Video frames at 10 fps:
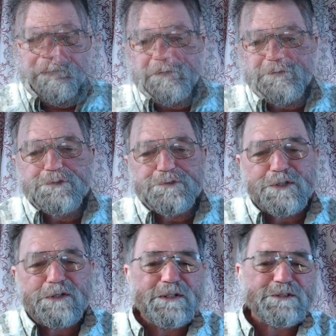This is
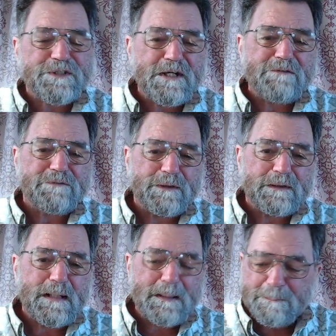serious stuff, and a
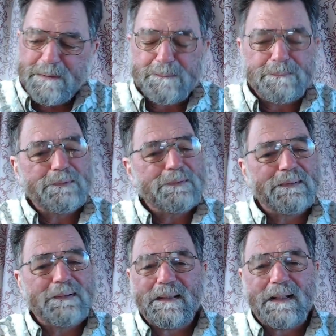lot of
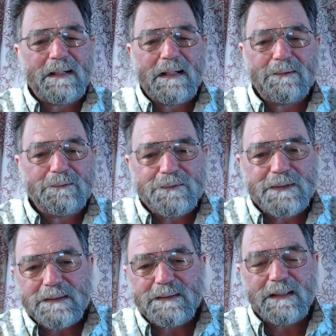people, I, I don't
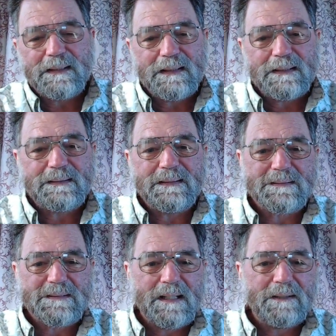think they get
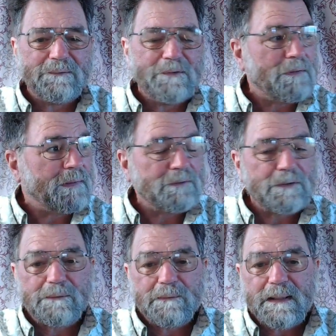this. I don't know. I
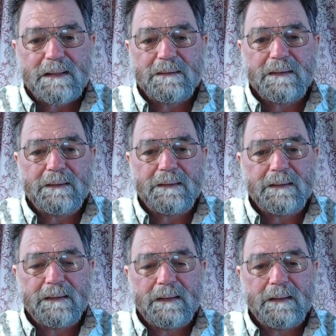look around,
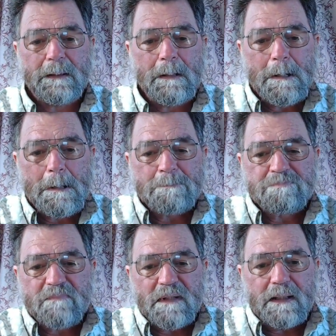and, uh,
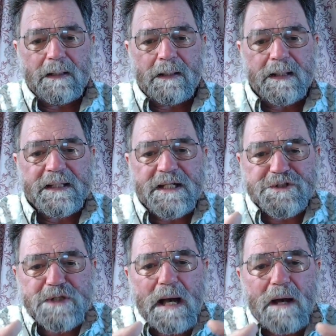uh, and
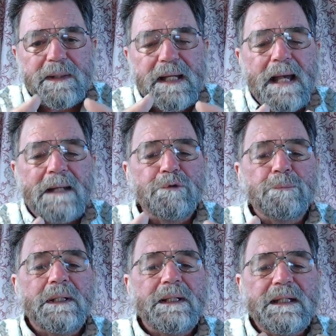it's how we
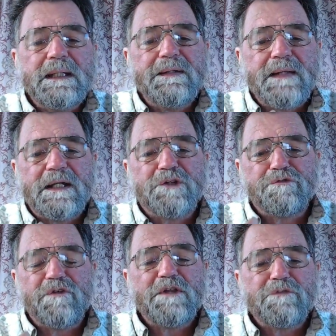handle money. He that is
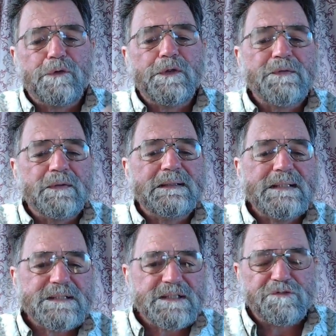faithful in the
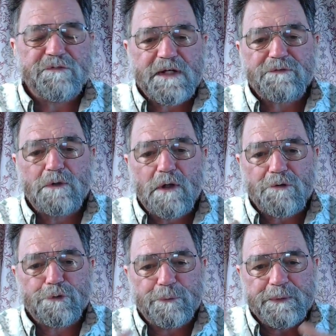least is faithful
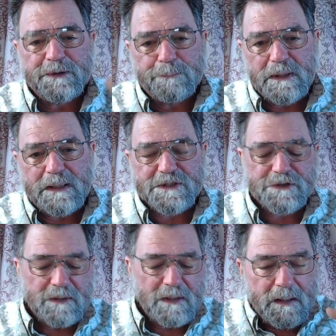also in the
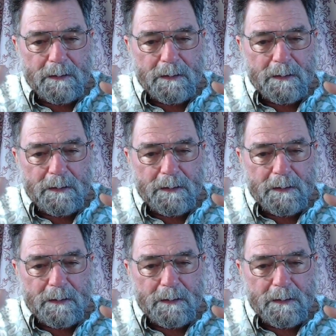much.